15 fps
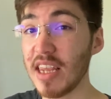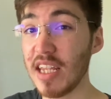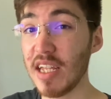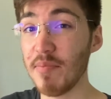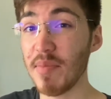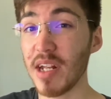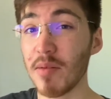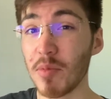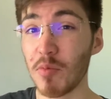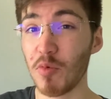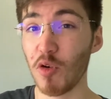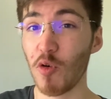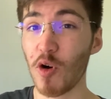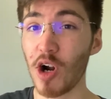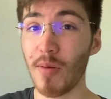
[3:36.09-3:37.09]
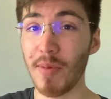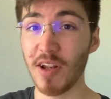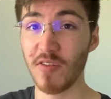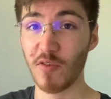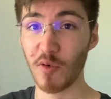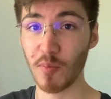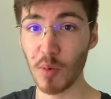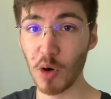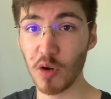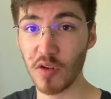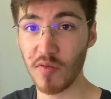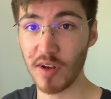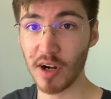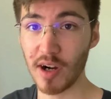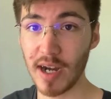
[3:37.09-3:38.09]
the minimum requirements for most
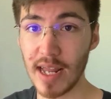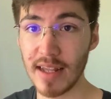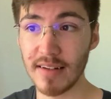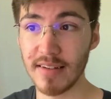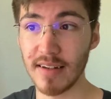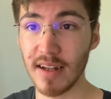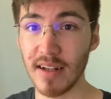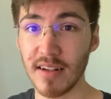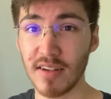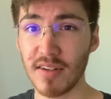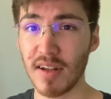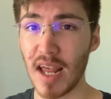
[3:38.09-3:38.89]
VR headsets,